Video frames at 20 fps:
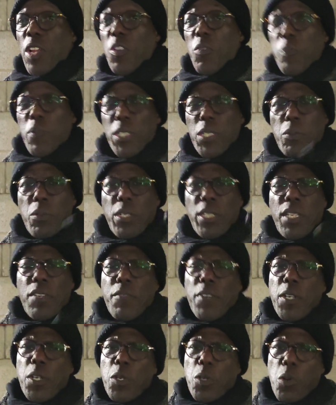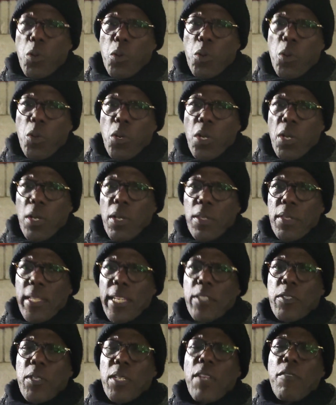Nobody will even know
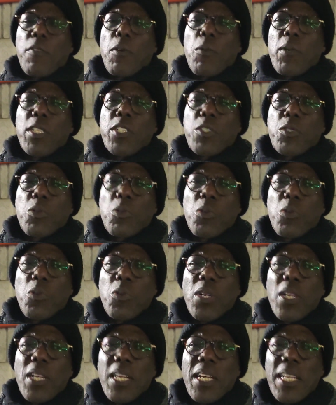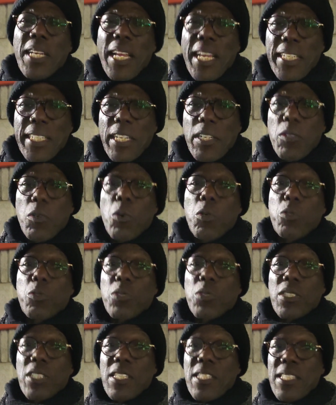that you never went to London or
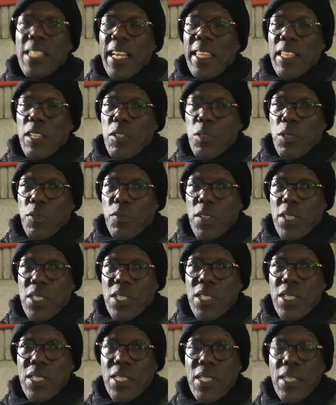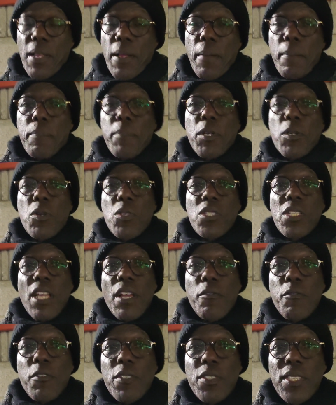to these other universities,
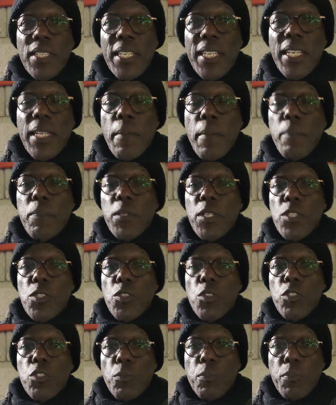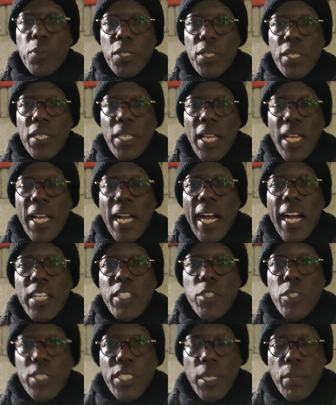because everything is going to be
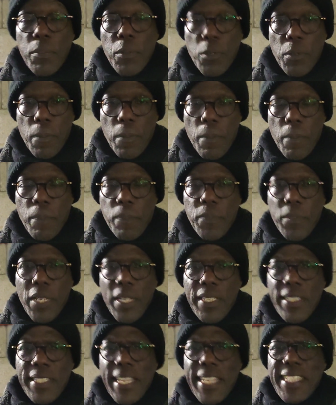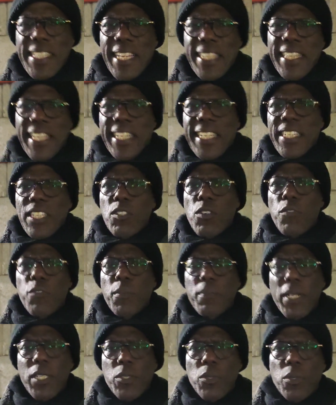at your table, just at the click
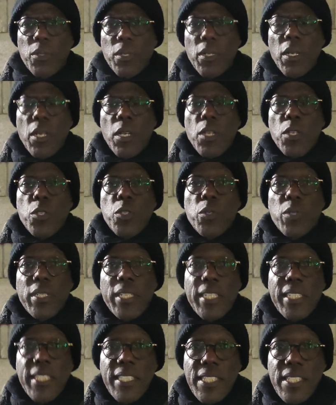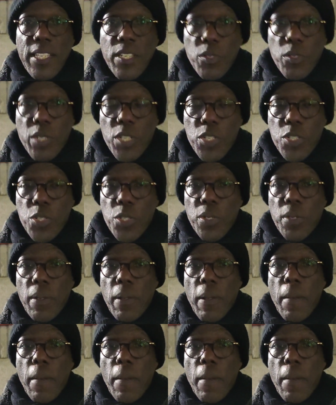of a button. Get this education.